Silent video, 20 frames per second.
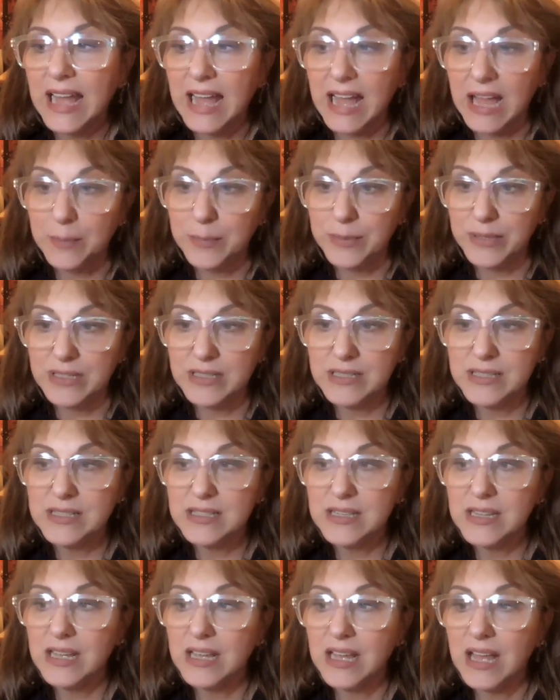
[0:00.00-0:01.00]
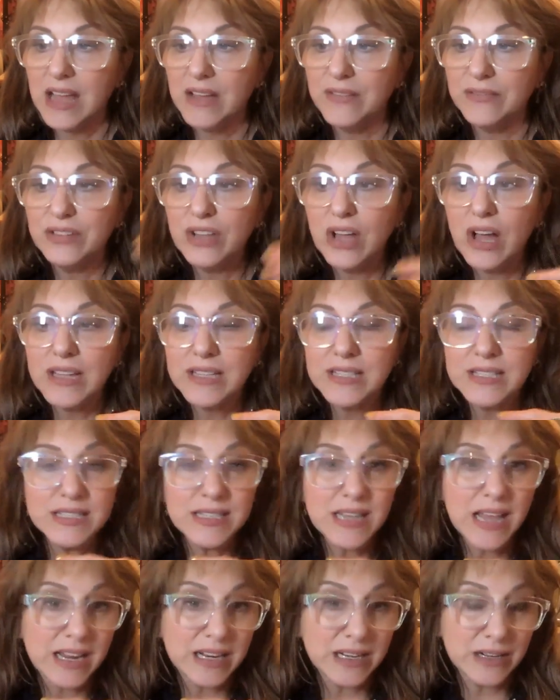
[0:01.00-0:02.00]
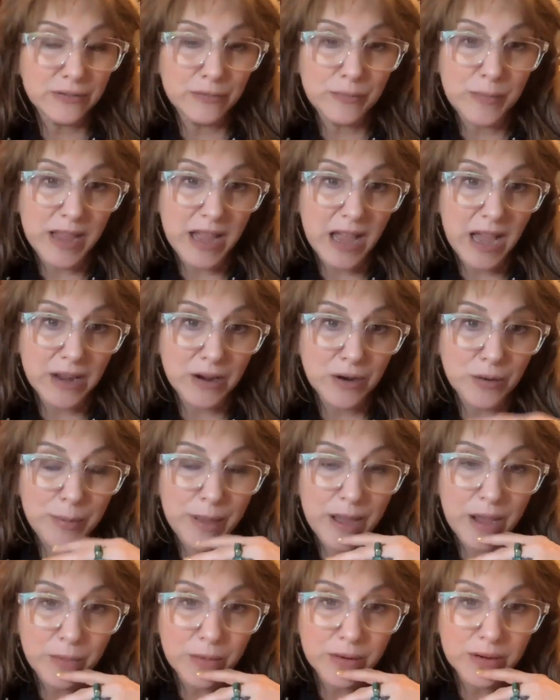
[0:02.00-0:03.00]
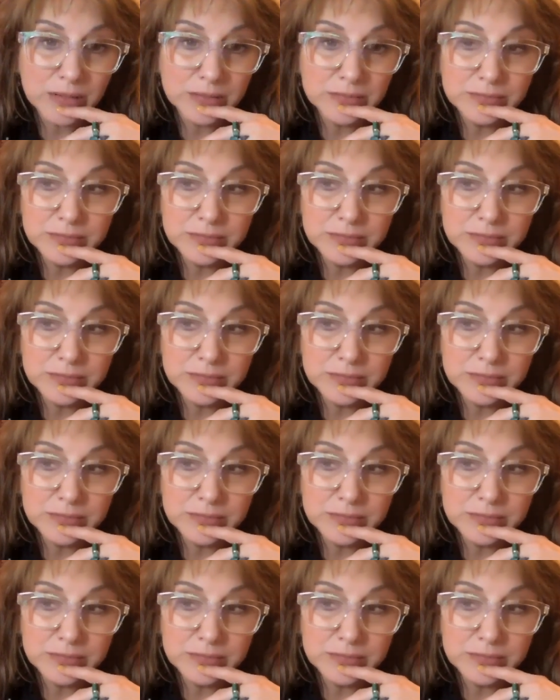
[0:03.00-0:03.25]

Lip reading: happens, I've lost sight of my higher power.